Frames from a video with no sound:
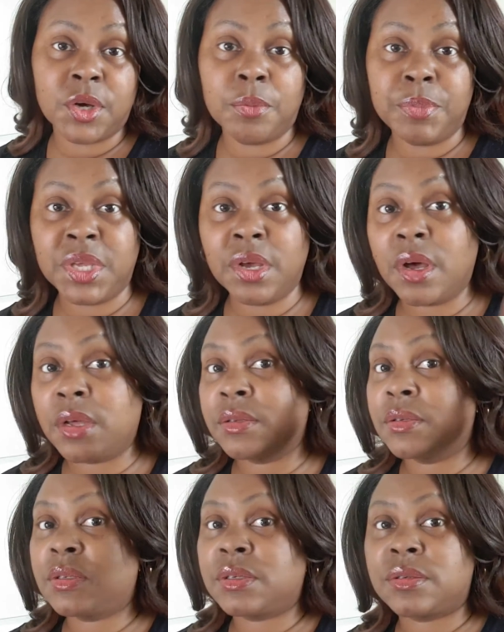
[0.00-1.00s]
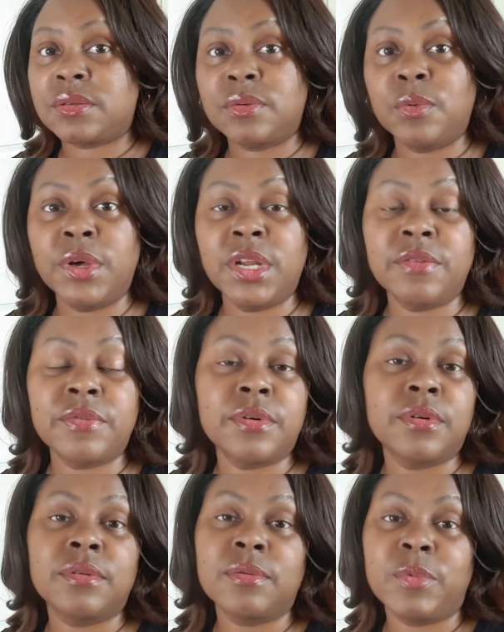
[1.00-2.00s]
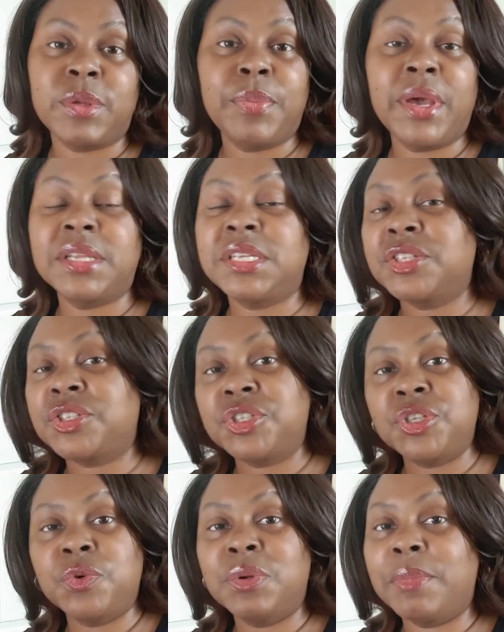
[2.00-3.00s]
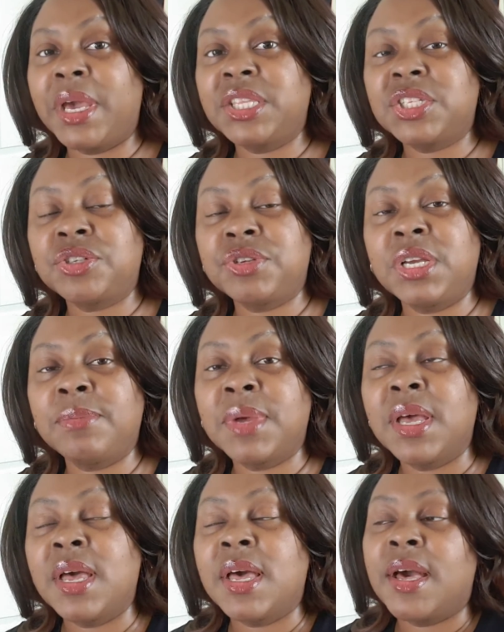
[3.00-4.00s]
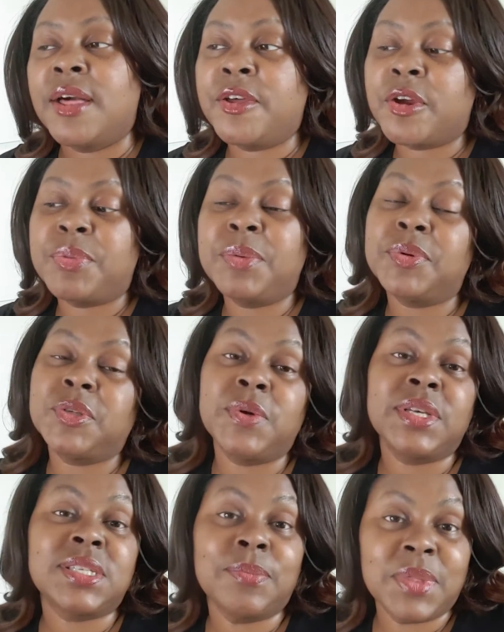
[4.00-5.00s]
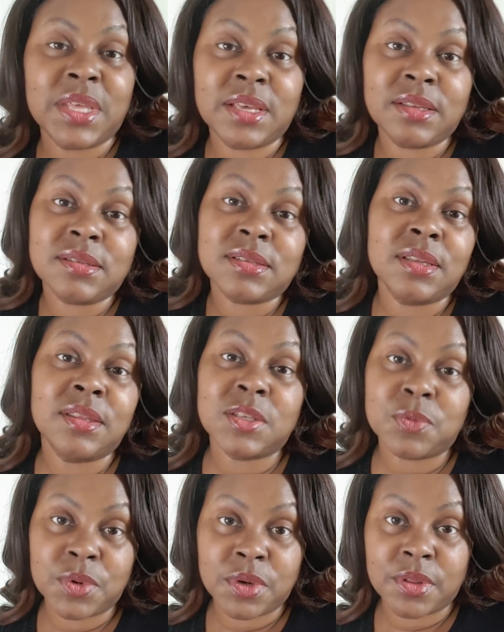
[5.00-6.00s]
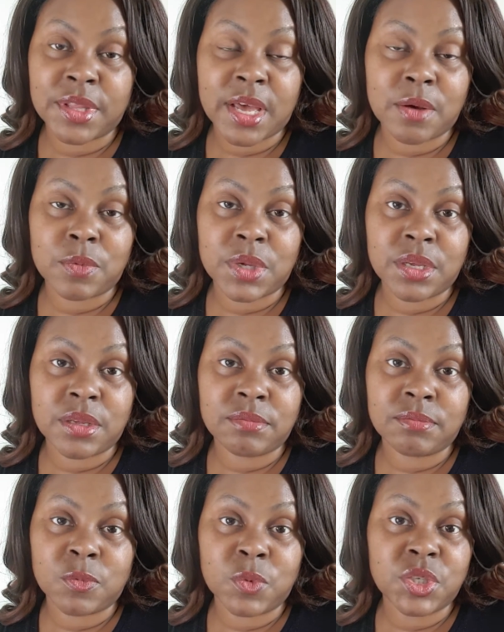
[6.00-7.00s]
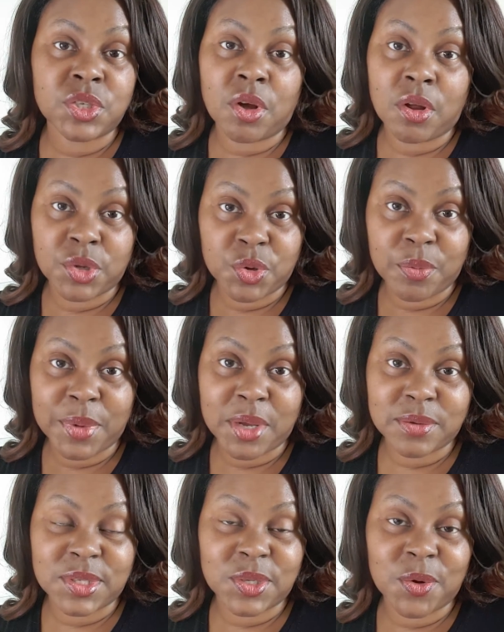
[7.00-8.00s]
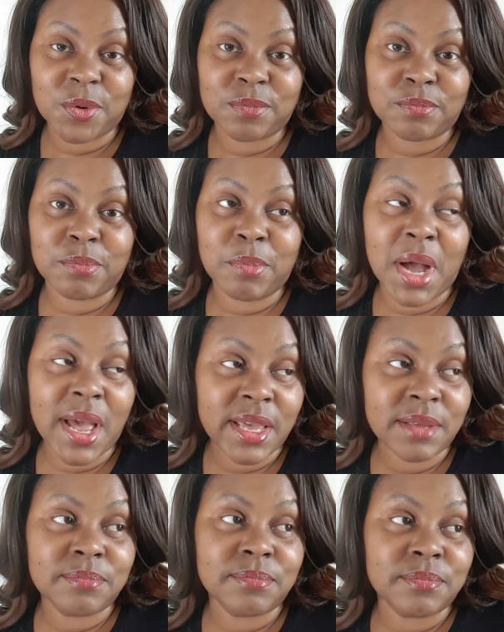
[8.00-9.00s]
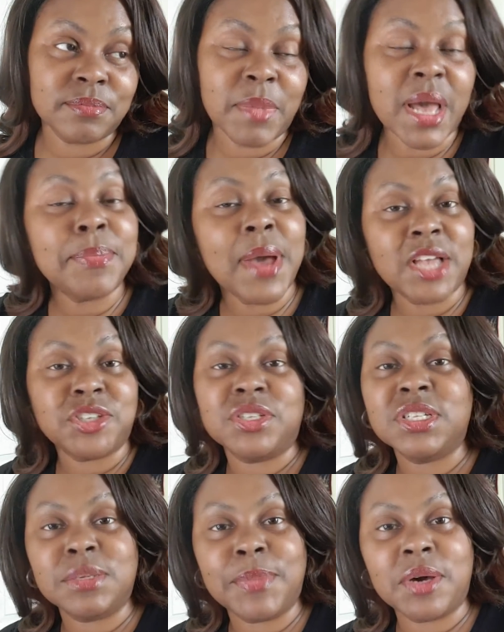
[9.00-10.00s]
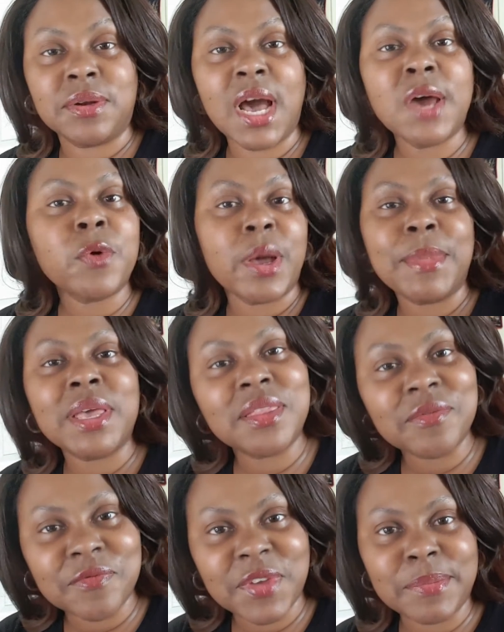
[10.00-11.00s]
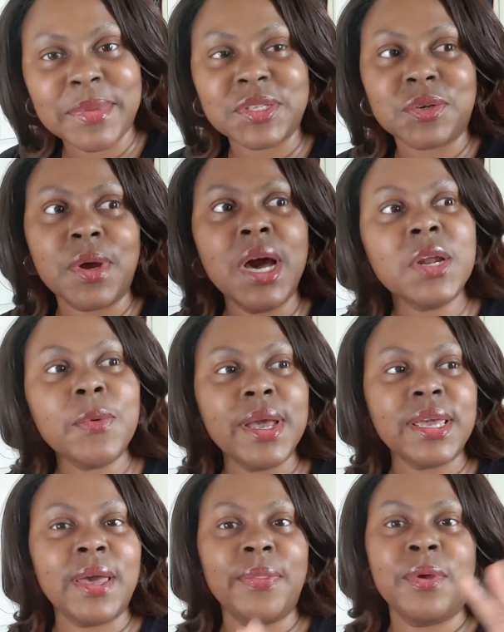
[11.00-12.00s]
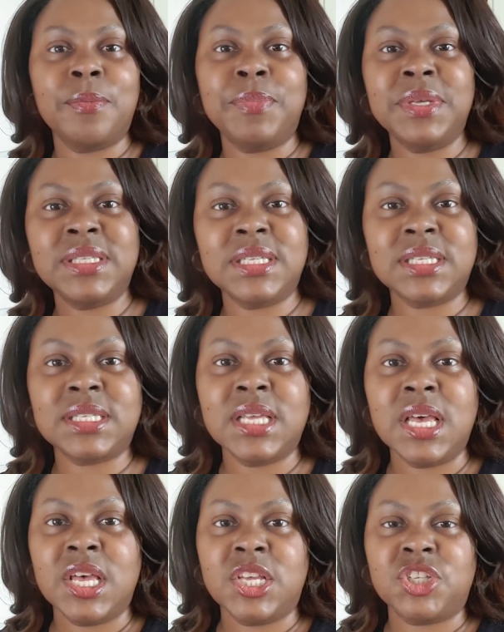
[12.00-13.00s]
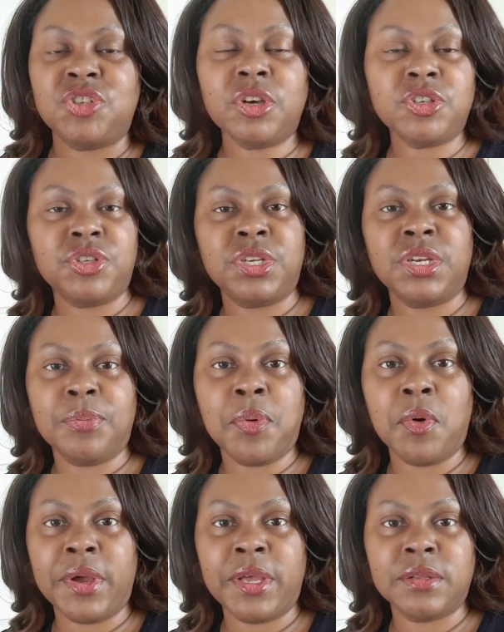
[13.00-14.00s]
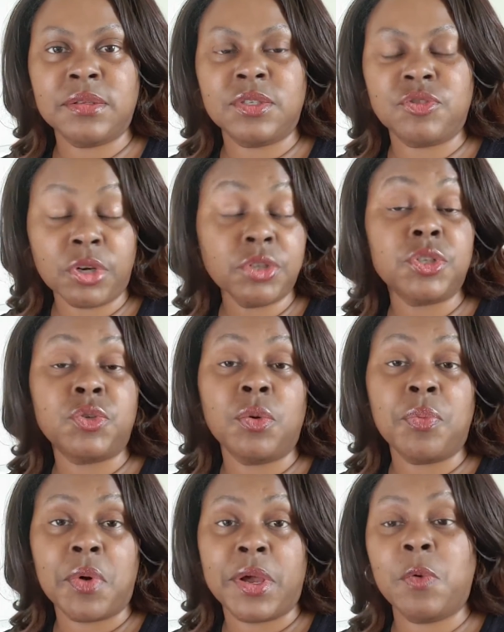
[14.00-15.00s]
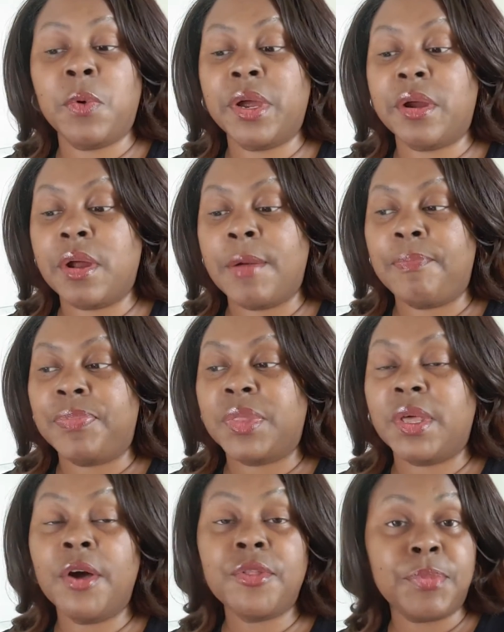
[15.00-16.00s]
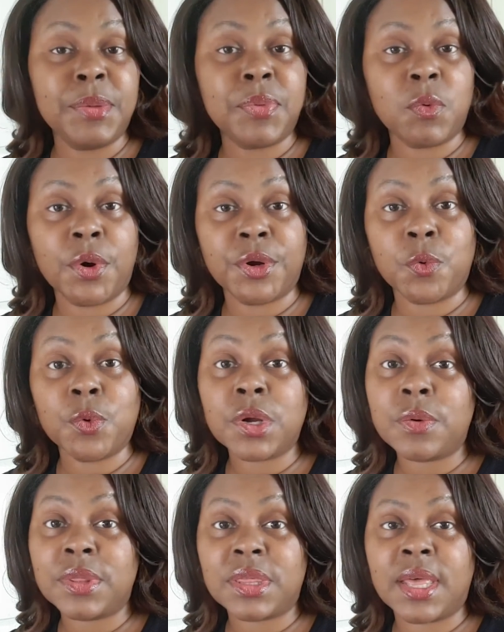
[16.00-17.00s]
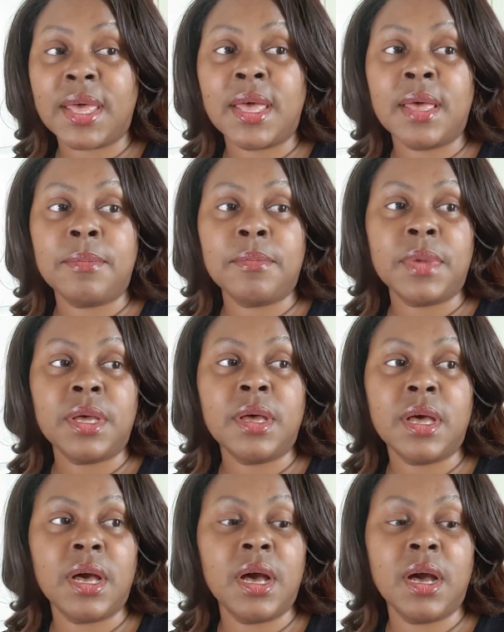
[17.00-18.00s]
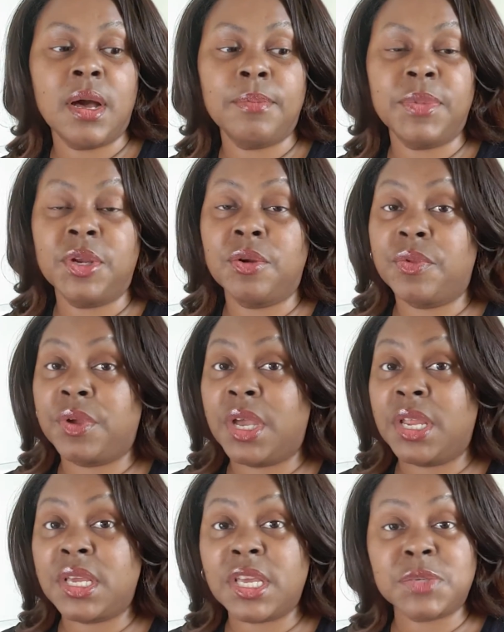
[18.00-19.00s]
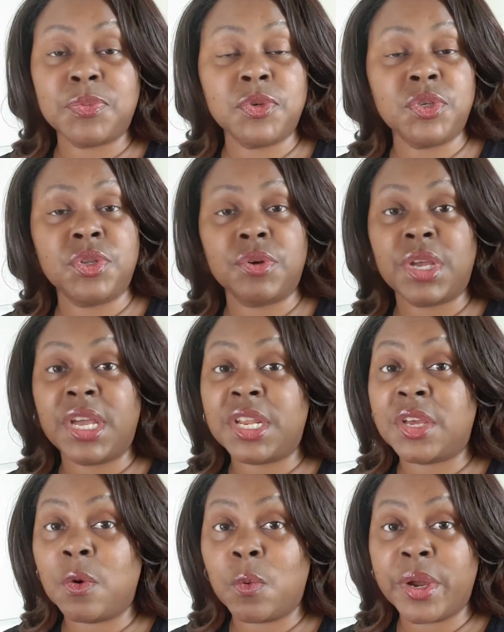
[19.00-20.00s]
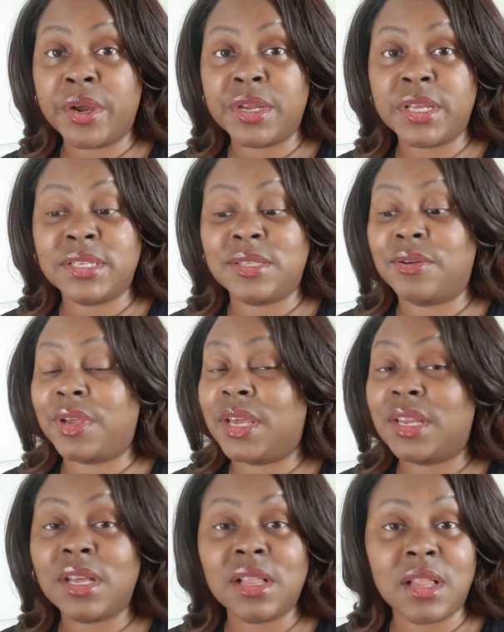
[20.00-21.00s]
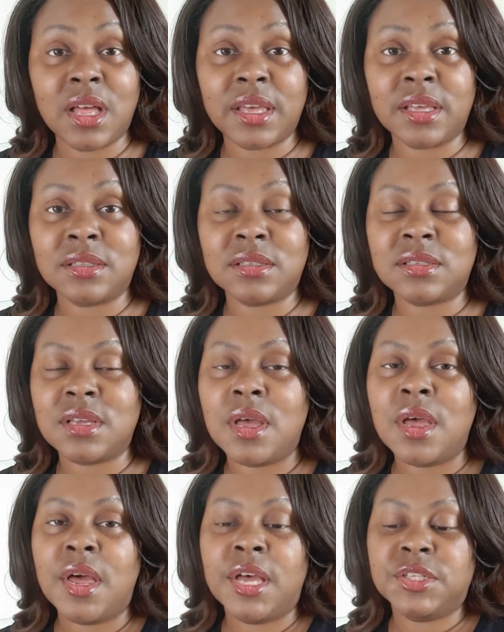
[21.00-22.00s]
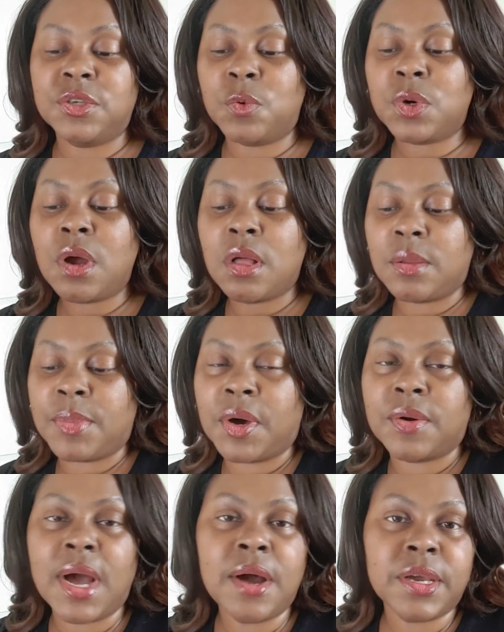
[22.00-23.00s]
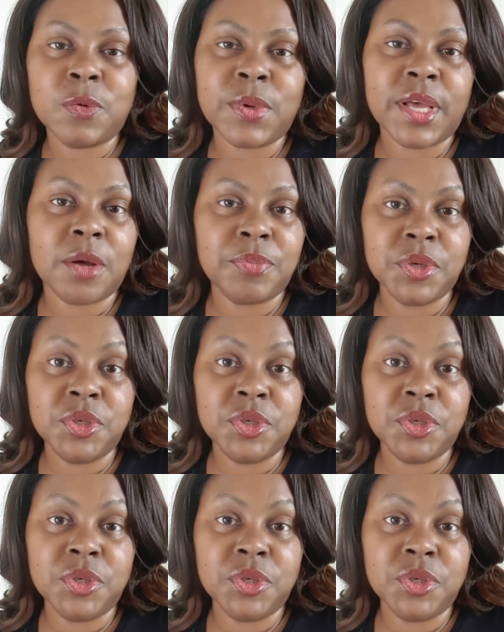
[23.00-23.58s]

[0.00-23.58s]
beyond whatever we pay attention to in mainstream. There are people doing some things in this world that we should all know about. So my passion is about how do I make them famous, or how do I get their business structured to a point where other people want to work with them. They're getting exposure, they're getting awareness, they're getting clients. So we're all about how can we help you